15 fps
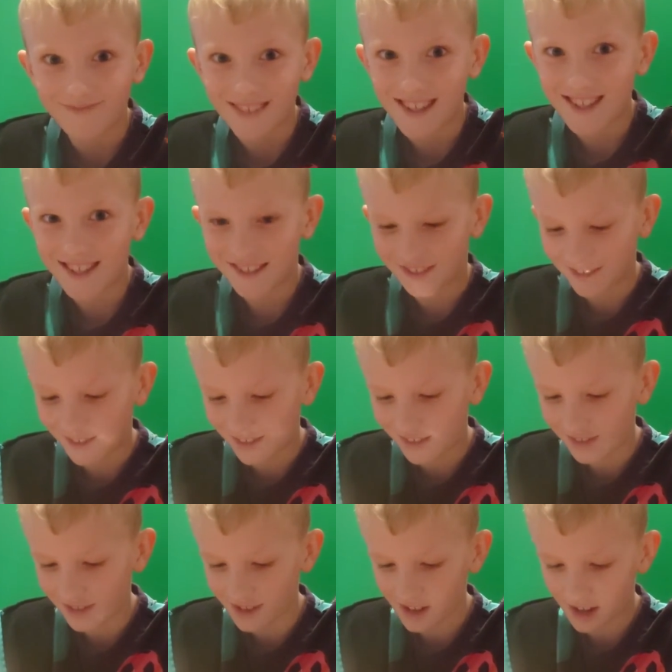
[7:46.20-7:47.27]
Saw
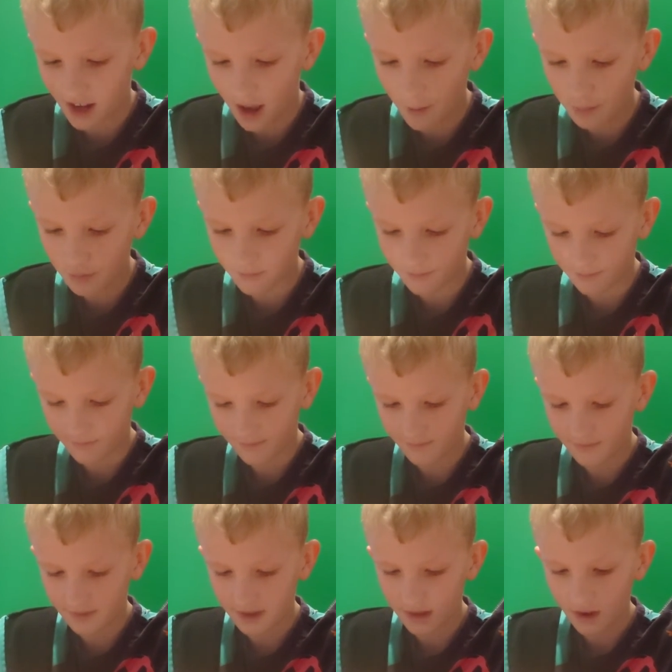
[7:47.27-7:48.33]
club.
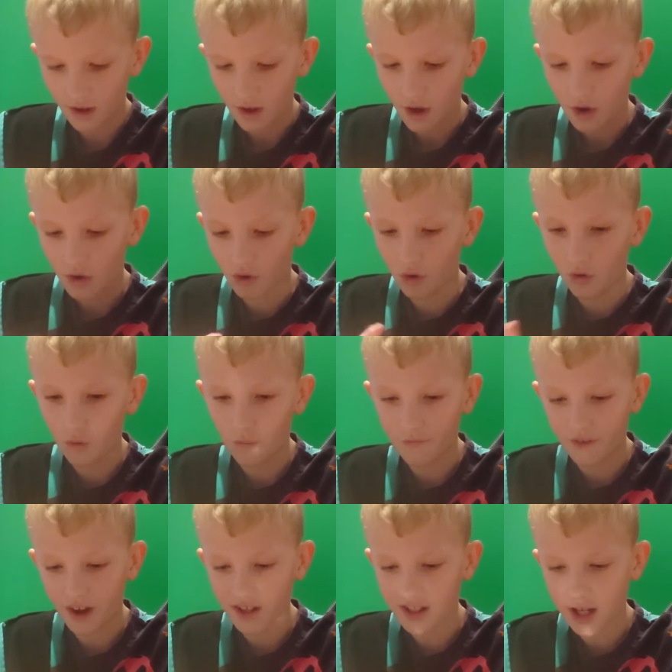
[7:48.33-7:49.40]
Oh,
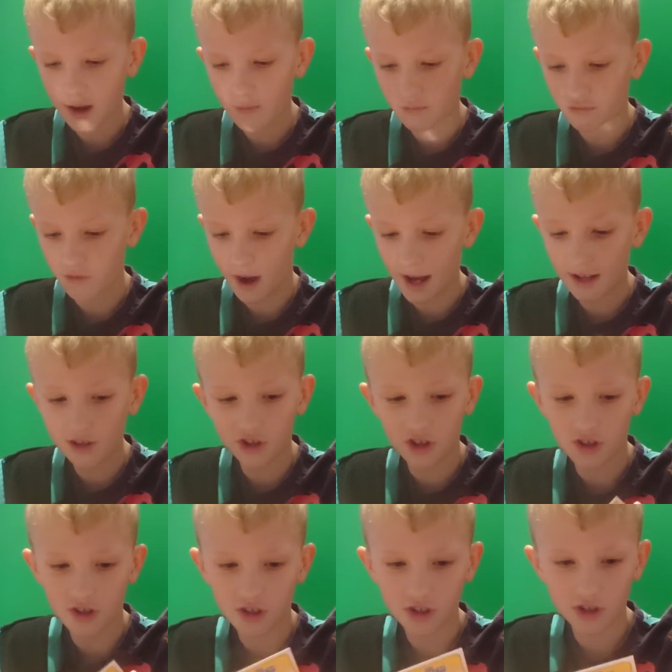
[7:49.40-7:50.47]
first up,
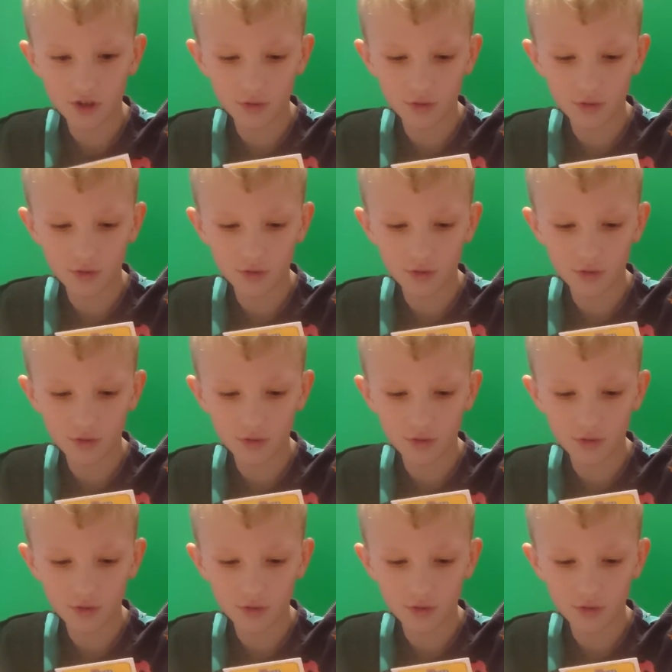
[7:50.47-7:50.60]
Rangers.